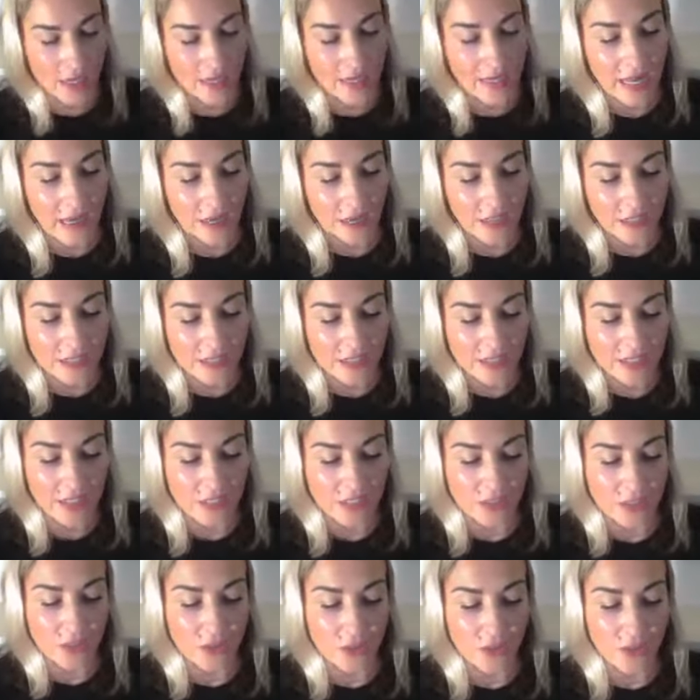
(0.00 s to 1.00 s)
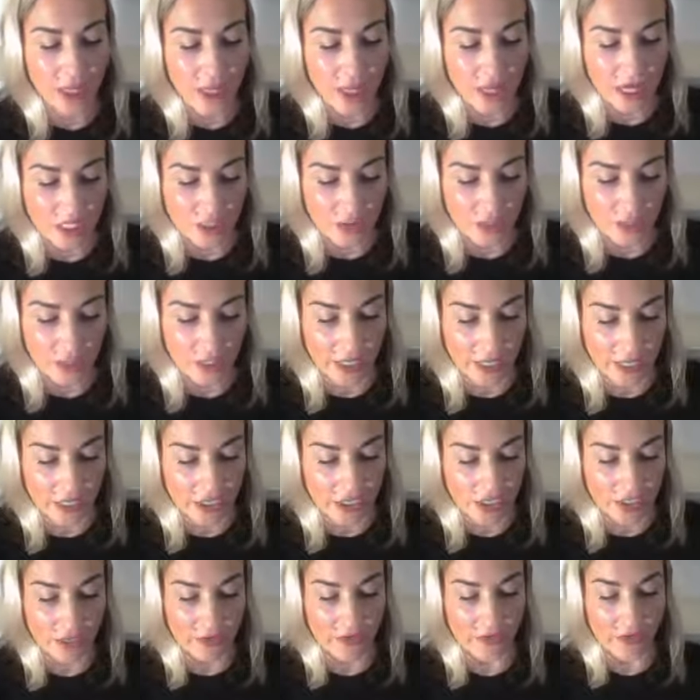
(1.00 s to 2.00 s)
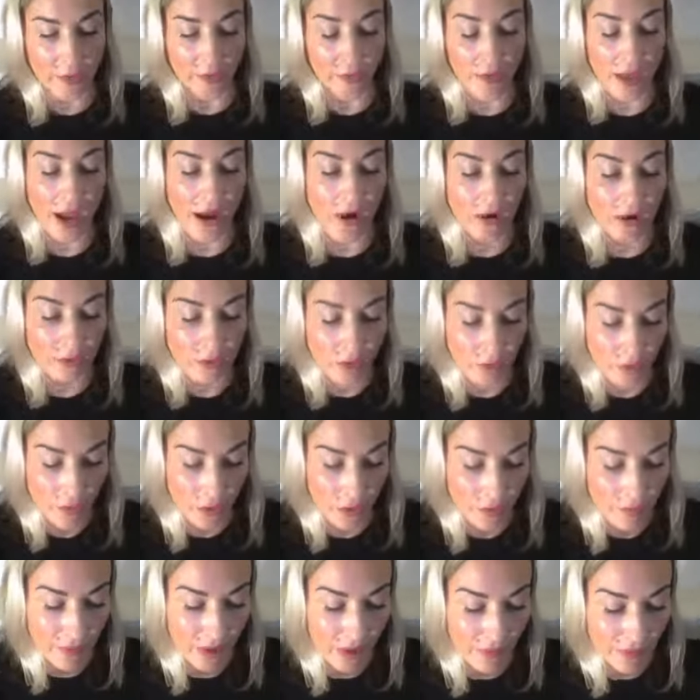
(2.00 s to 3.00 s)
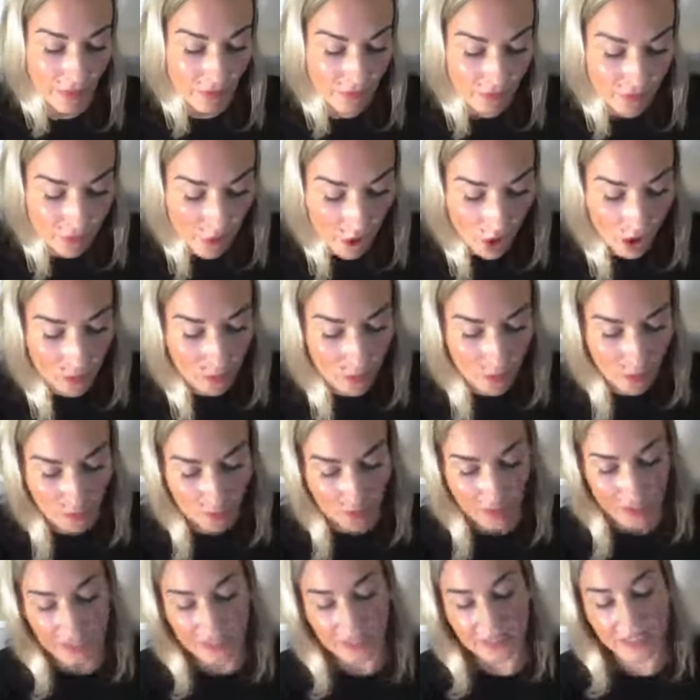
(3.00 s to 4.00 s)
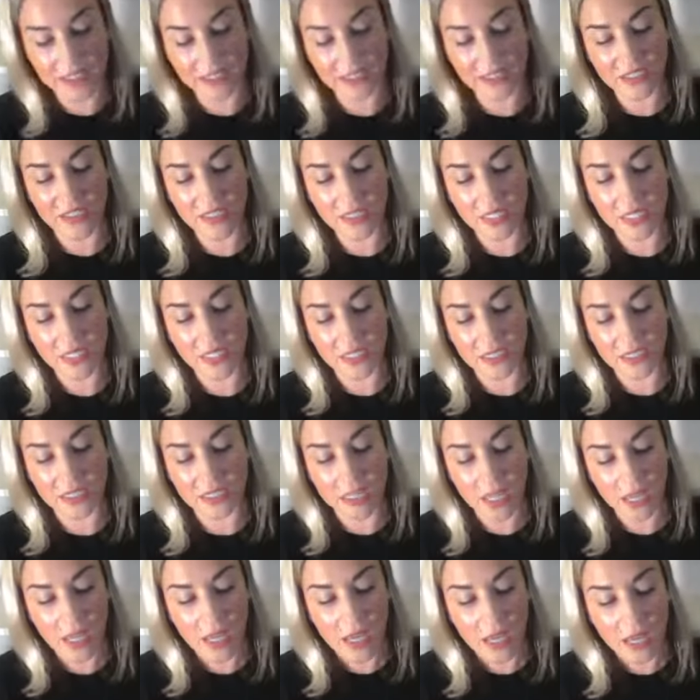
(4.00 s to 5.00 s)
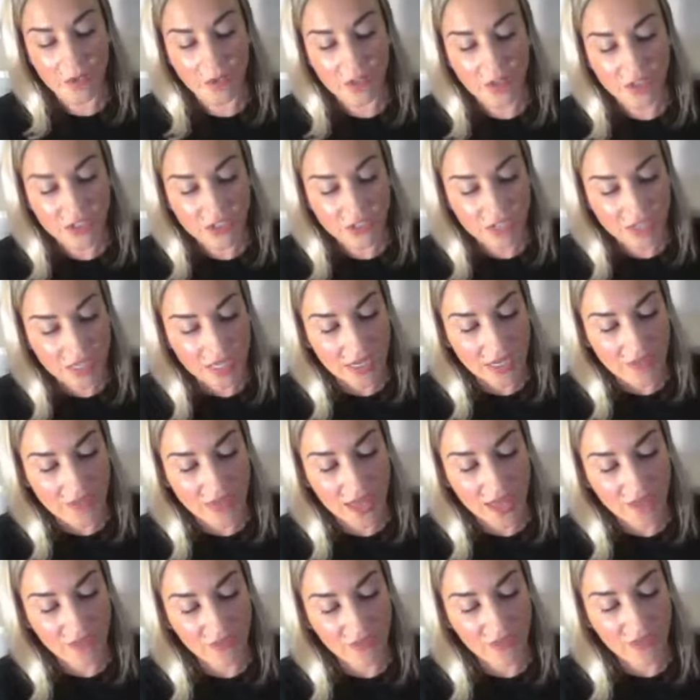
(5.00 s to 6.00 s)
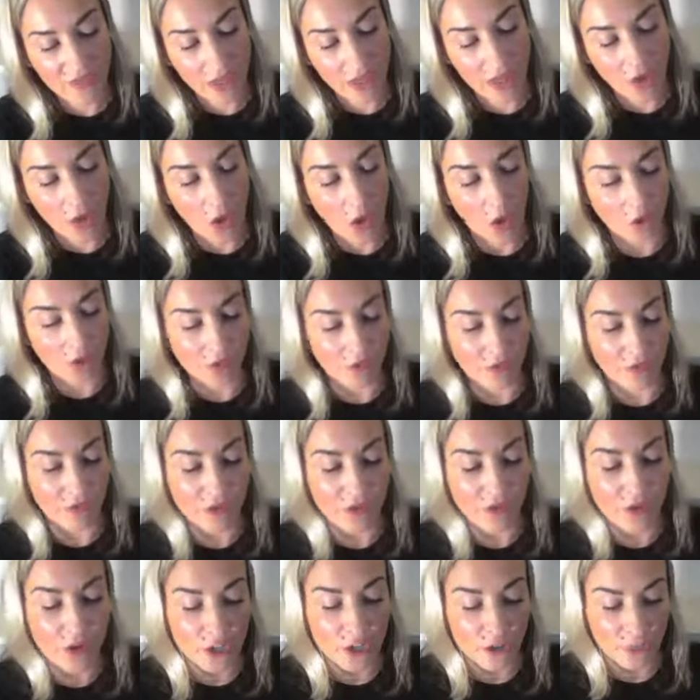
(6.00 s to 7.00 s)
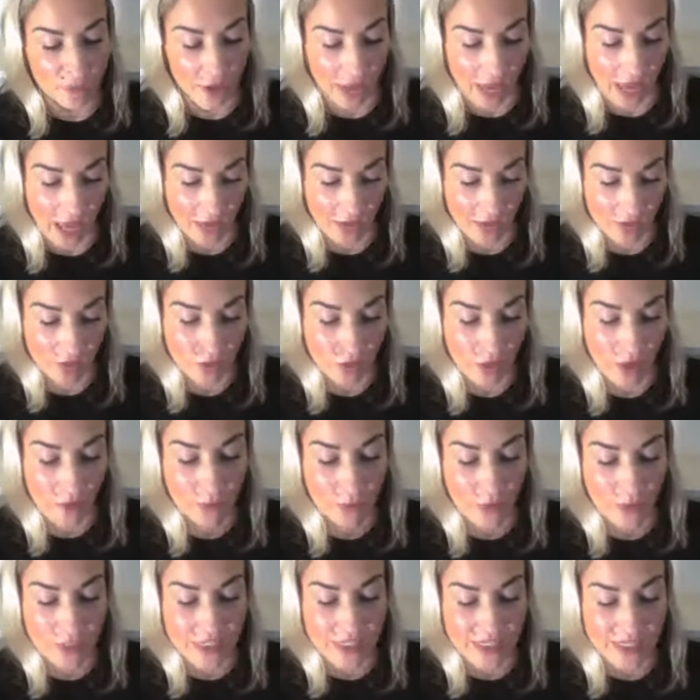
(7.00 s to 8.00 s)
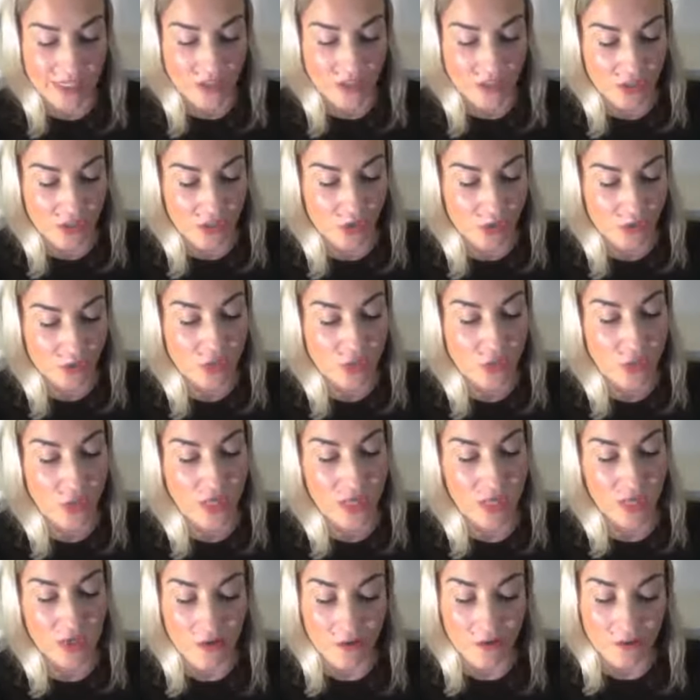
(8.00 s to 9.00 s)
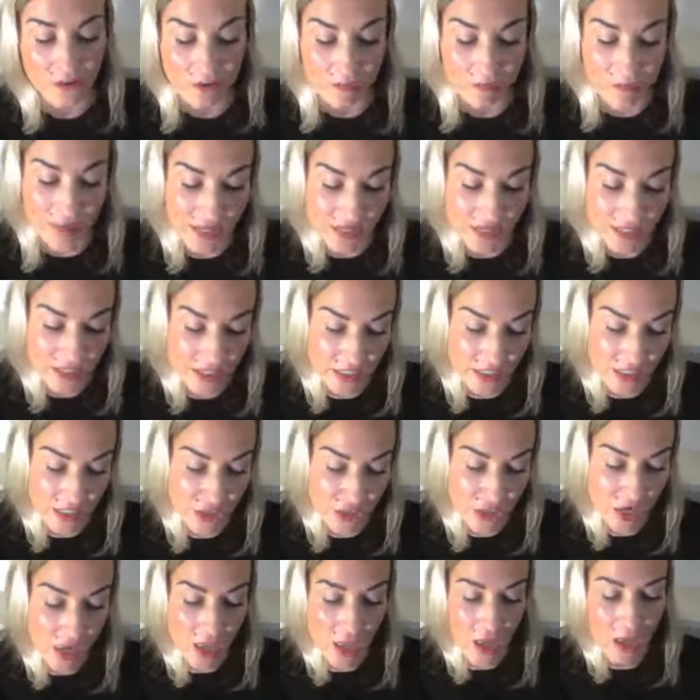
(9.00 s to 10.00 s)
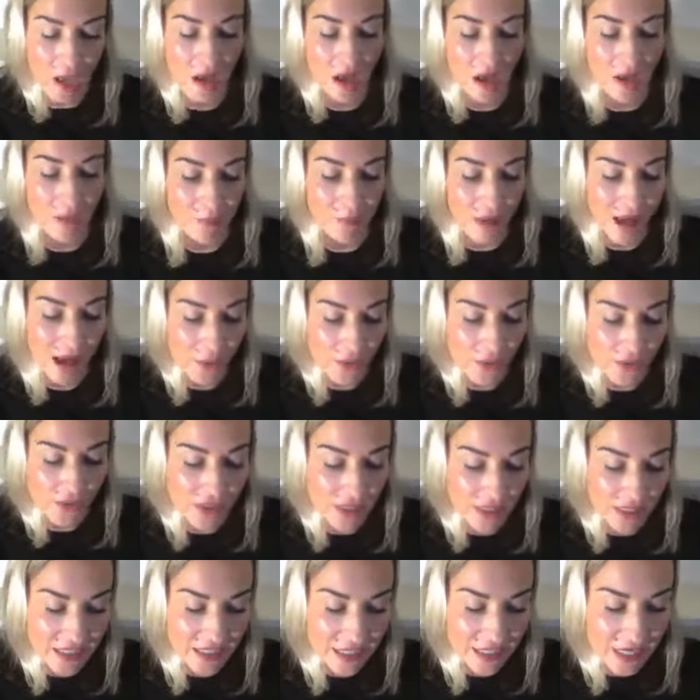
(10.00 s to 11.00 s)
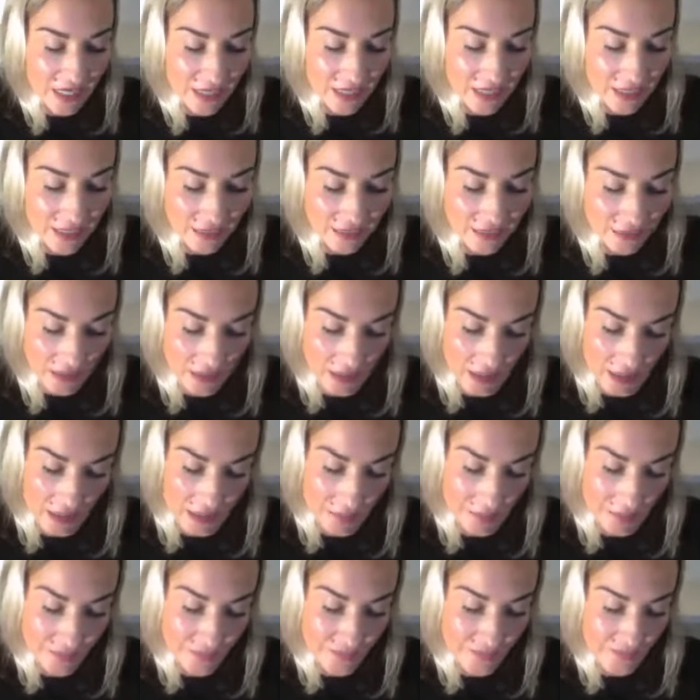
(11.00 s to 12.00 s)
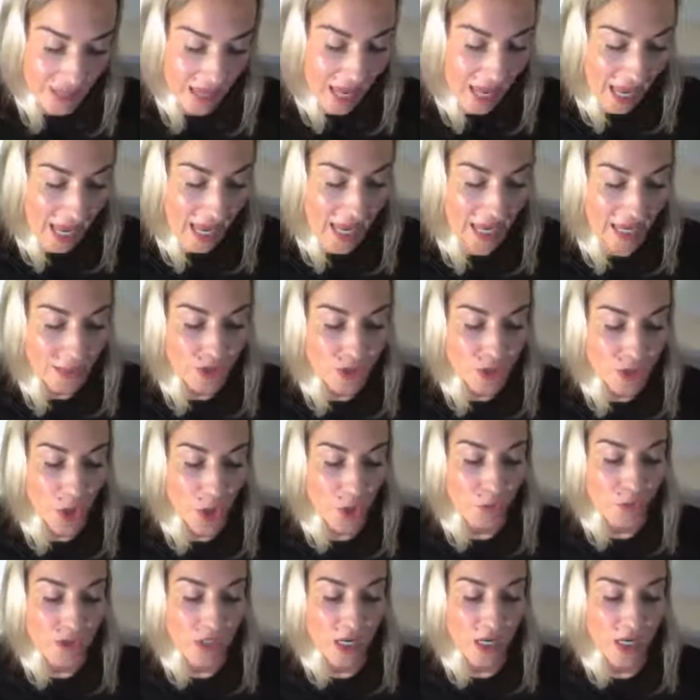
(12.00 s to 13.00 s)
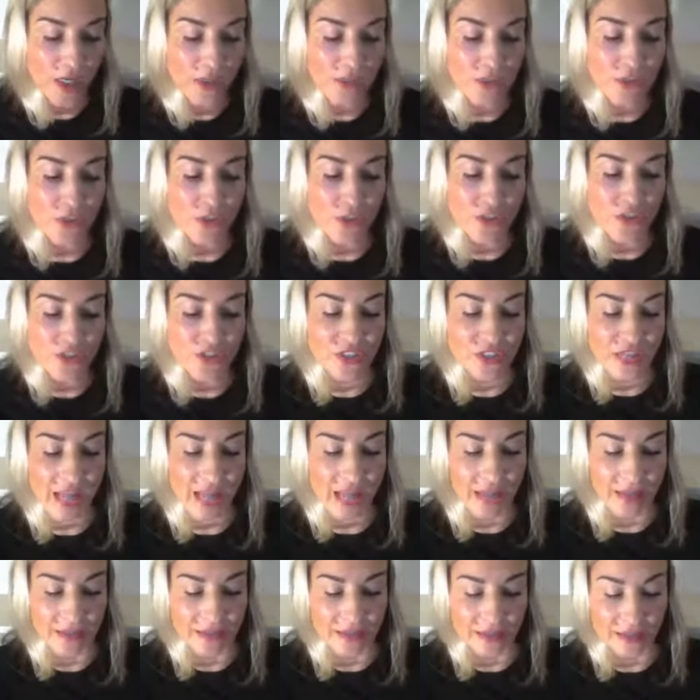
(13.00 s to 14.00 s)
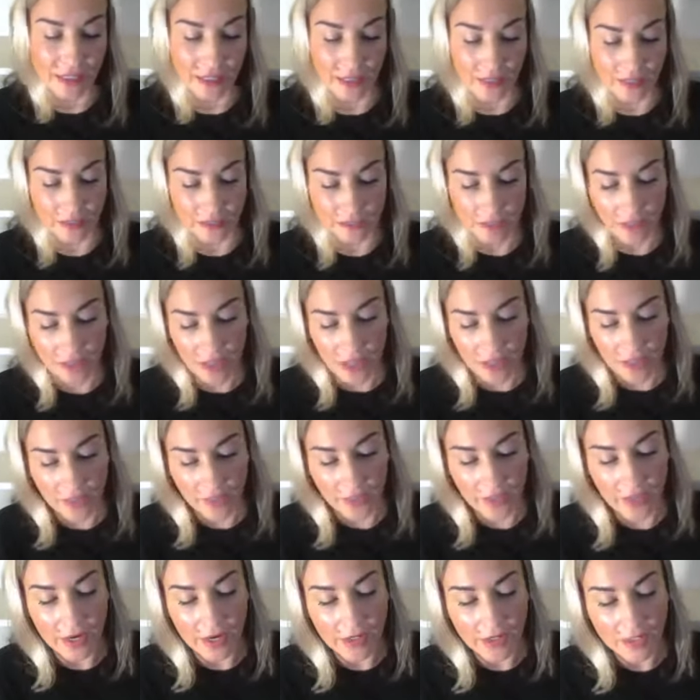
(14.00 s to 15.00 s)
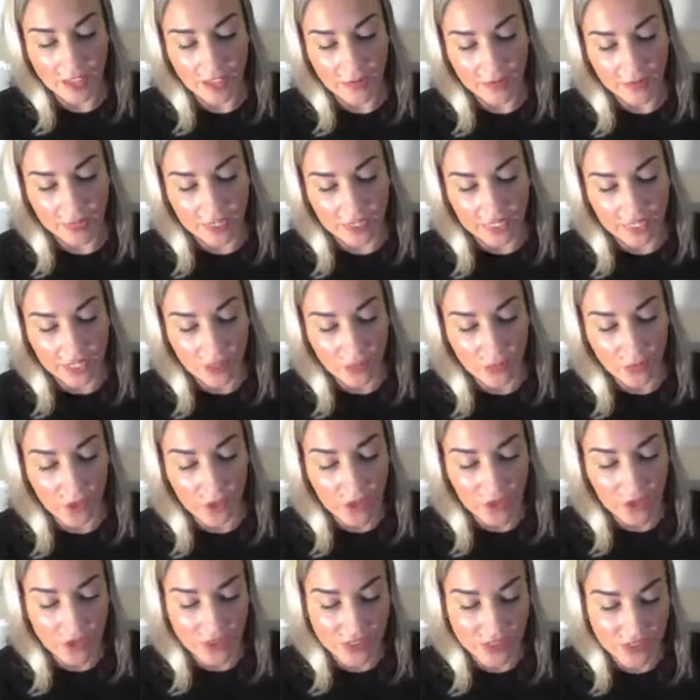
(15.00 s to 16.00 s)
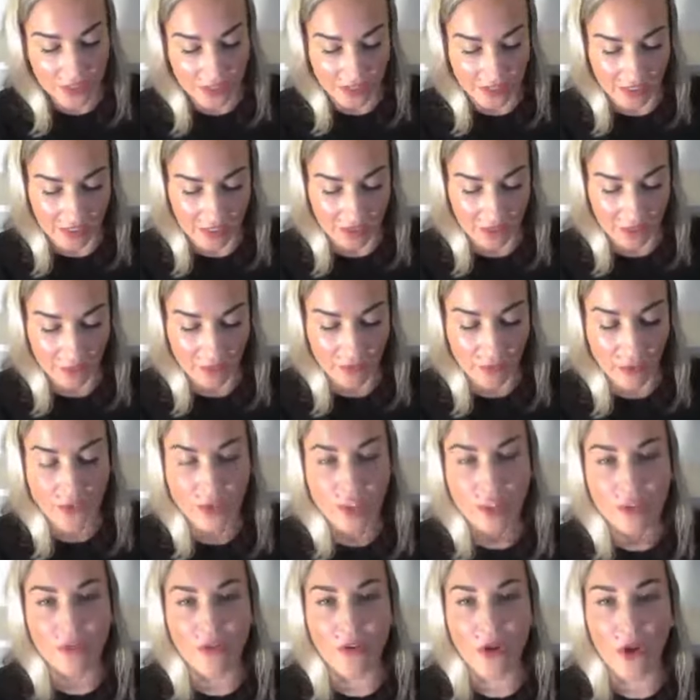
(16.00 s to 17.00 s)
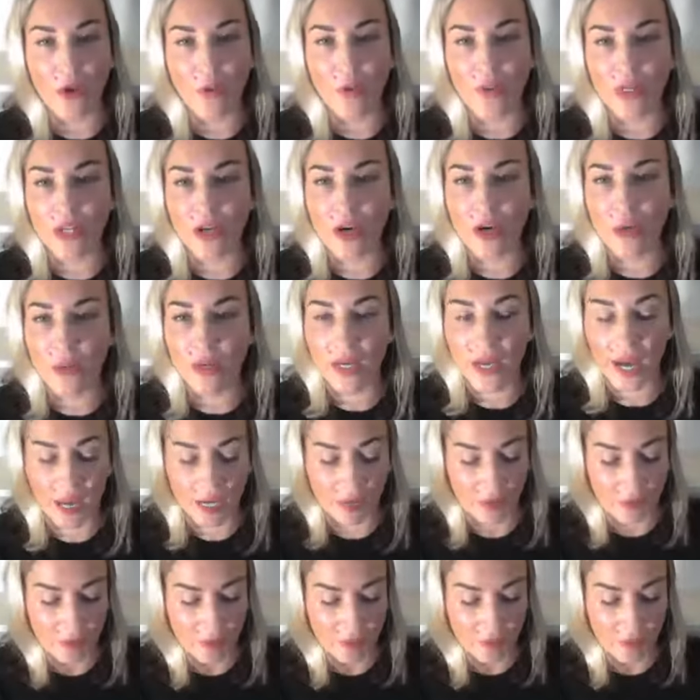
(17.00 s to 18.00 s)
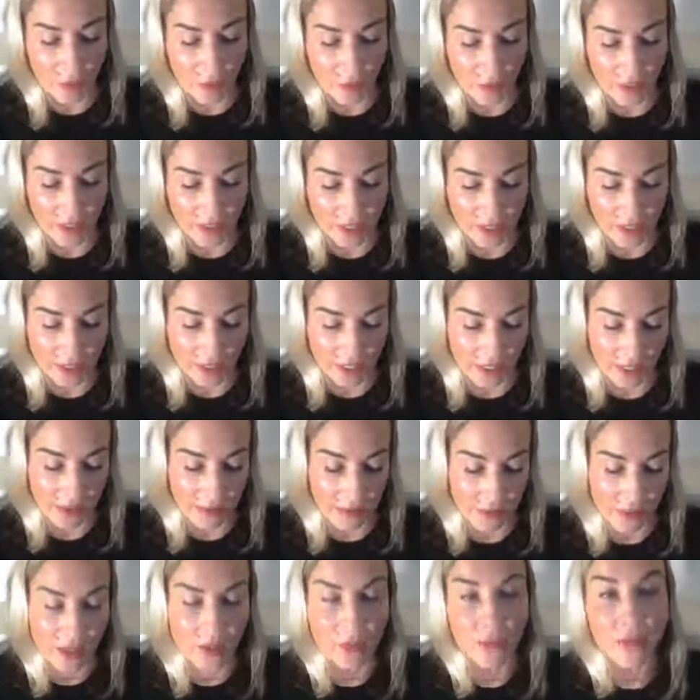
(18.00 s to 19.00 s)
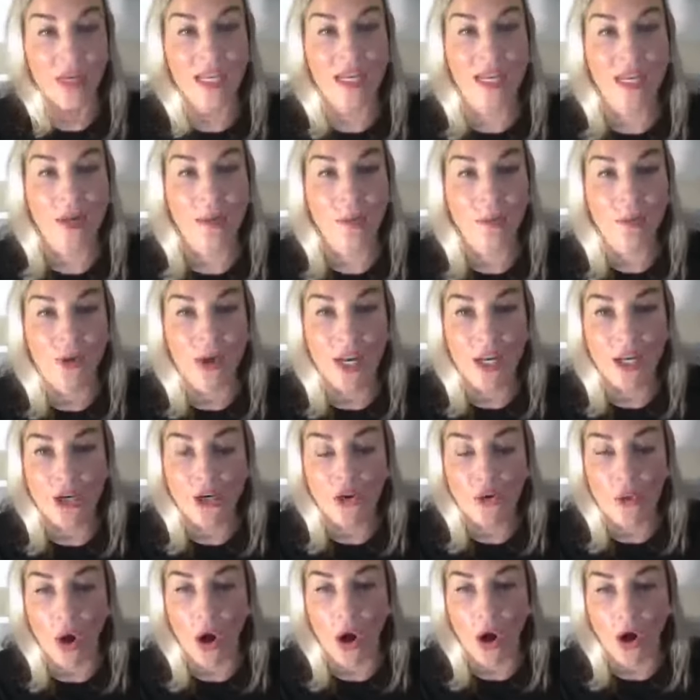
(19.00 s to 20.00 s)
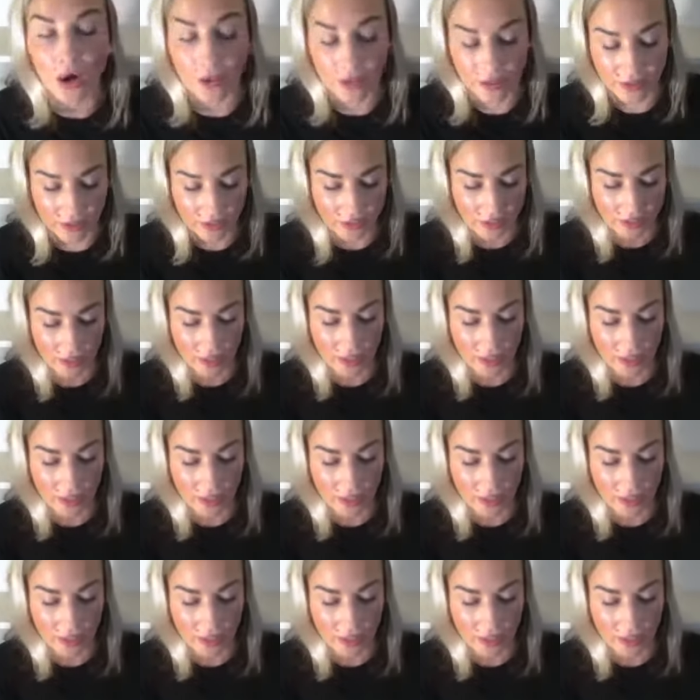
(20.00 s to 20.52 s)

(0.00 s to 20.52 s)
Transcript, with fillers: Now listen to the explanation of the parable about the farmer planting seeds. The seed that fell on the footpath represents those who hear the message about the kingdom and don't understand it there's some key words in here. First of all, we know we got to be born again. Amen. We get a brand new heart.